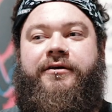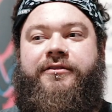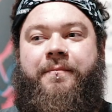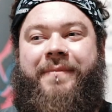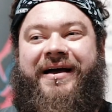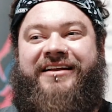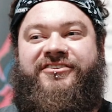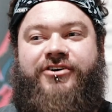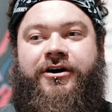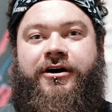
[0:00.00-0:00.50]
The
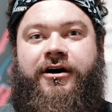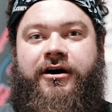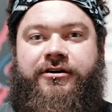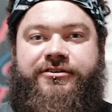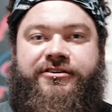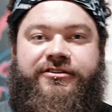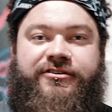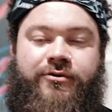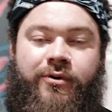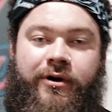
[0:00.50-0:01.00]
bench
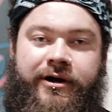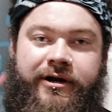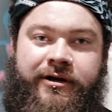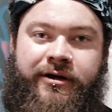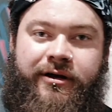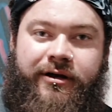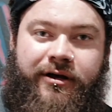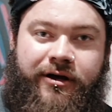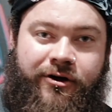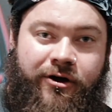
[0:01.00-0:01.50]
arch is quite
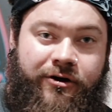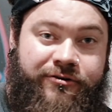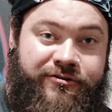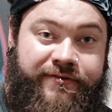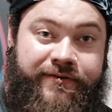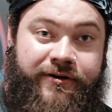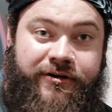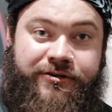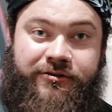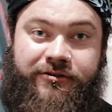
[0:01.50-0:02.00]
a
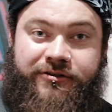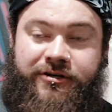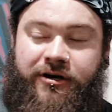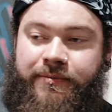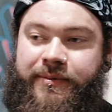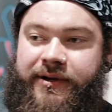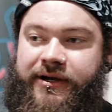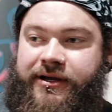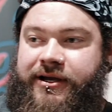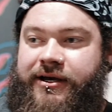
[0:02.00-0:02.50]
controversial
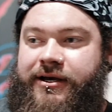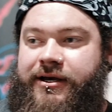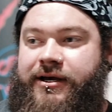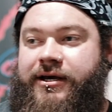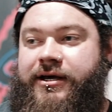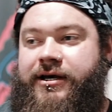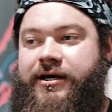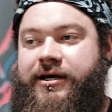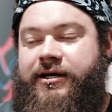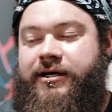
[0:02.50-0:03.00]
topic,
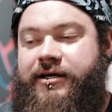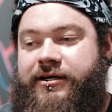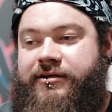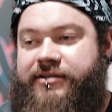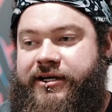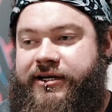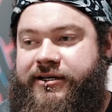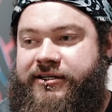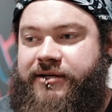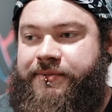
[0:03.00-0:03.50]

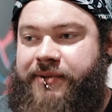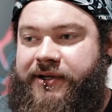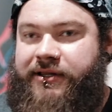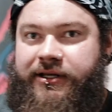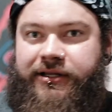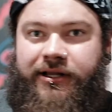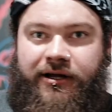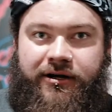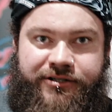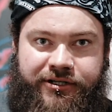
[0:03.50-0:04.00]
saying typically
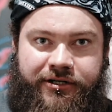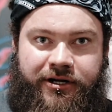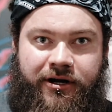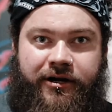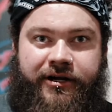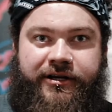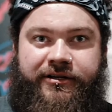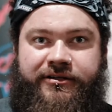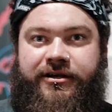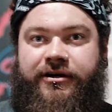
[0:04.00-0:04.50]
larger
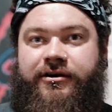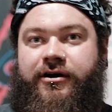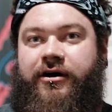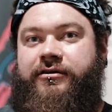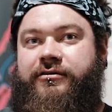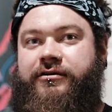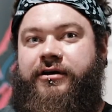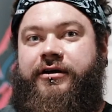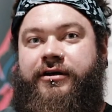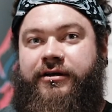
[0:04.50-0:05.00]
guys
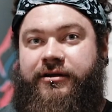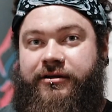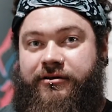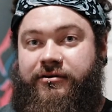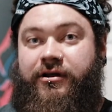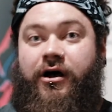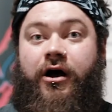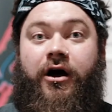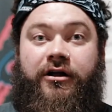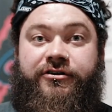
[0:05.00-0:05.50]
can't
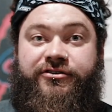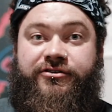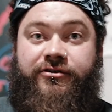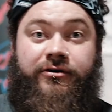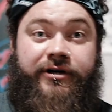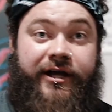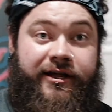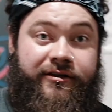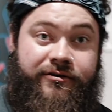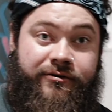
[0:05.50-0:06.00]
arch or
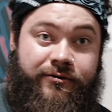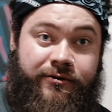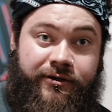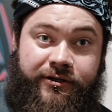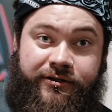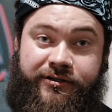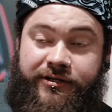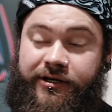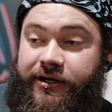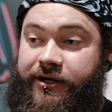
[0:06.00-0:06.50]
get into
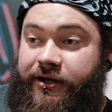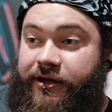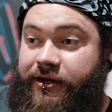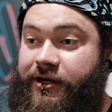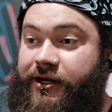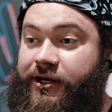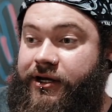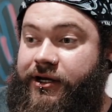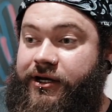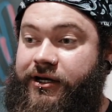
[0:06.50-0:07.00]
as
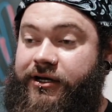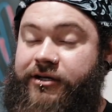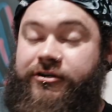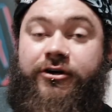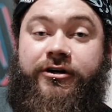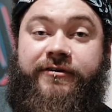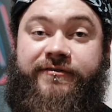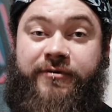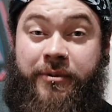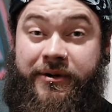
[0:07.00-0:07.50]

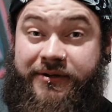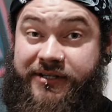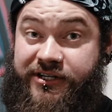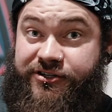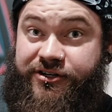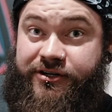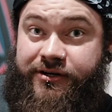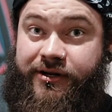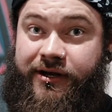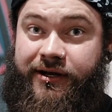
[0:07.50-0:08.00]
good of a
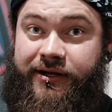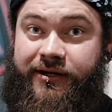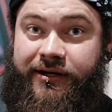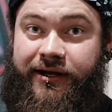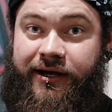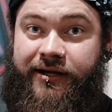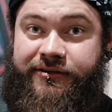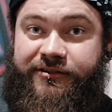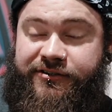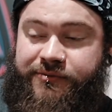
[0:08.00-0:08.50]
position
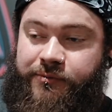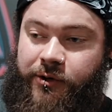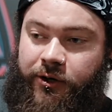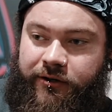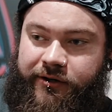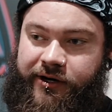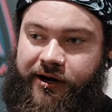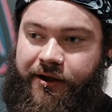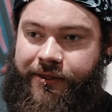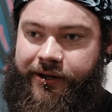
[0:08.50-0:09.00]
as a
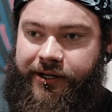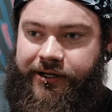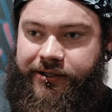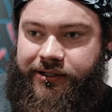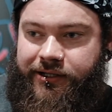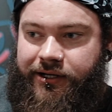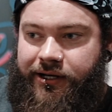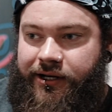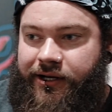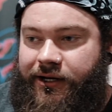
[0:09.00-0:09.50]
smaller athlete,
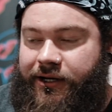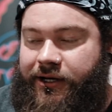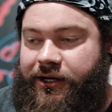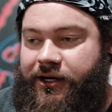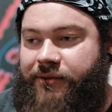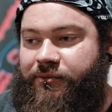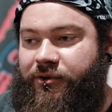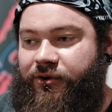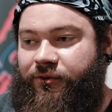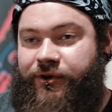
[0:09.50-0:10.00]

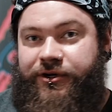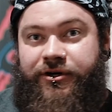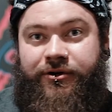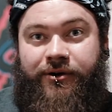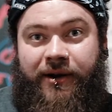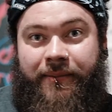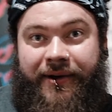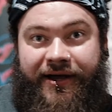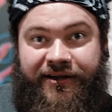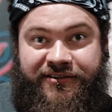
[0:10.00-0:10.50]
but we do
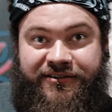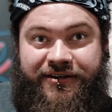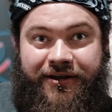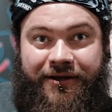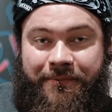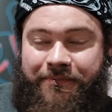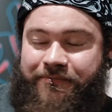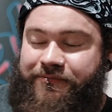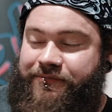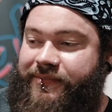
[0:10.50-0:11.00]
our best.
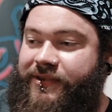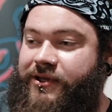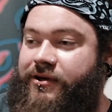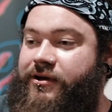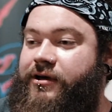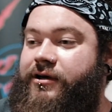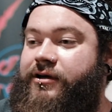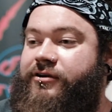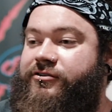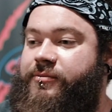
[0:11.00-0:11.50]

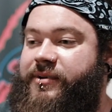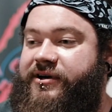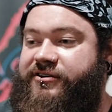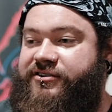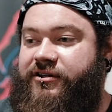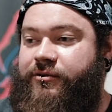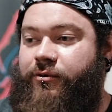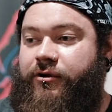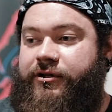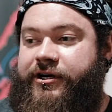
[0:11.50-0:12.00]
So
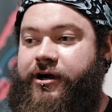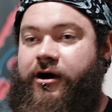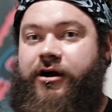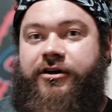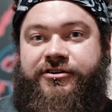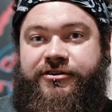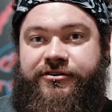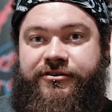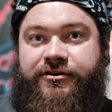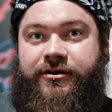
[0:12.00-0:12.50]
basically what the
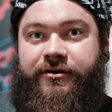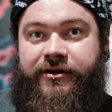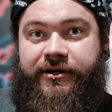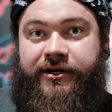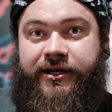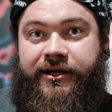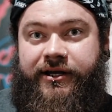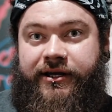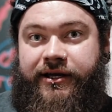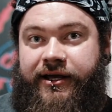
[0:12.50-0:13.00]
arch is doing
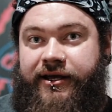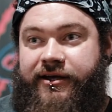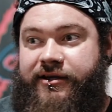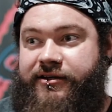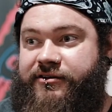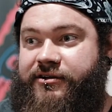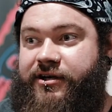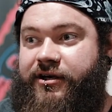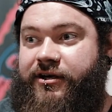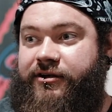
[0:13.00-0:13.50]

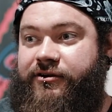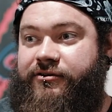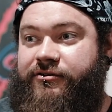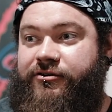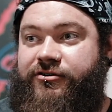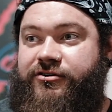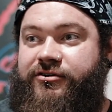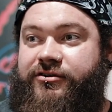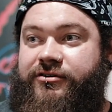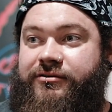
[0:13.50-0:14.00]
is just